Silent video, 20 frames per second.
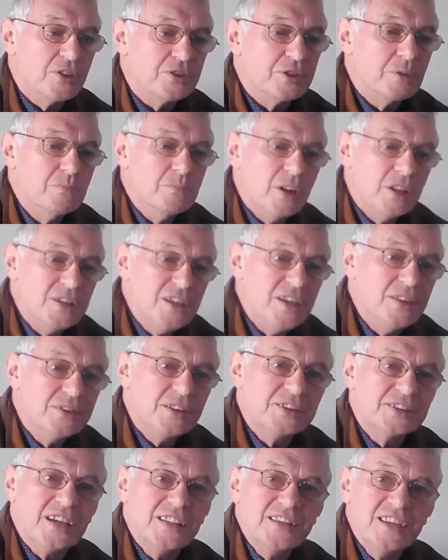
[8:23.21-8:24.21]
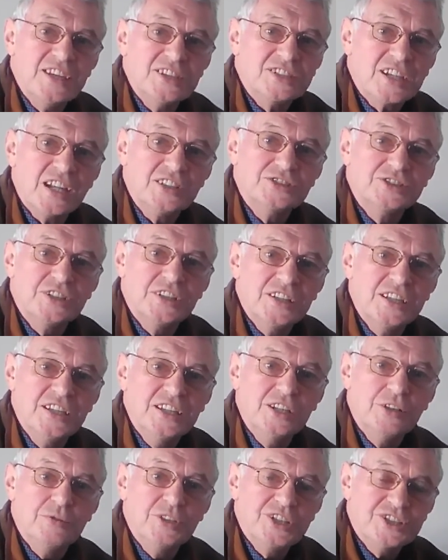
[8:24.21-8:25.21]
that the money that elish
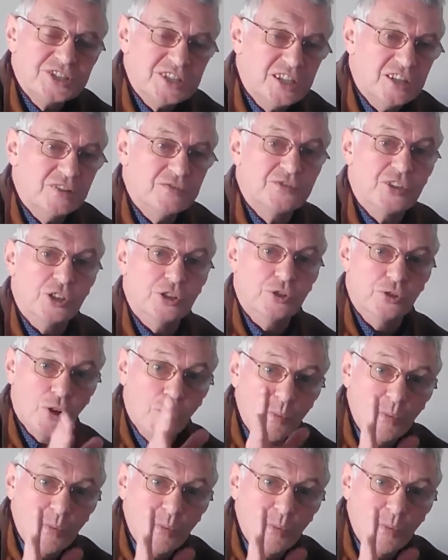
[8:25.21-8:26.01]
Angiolini received,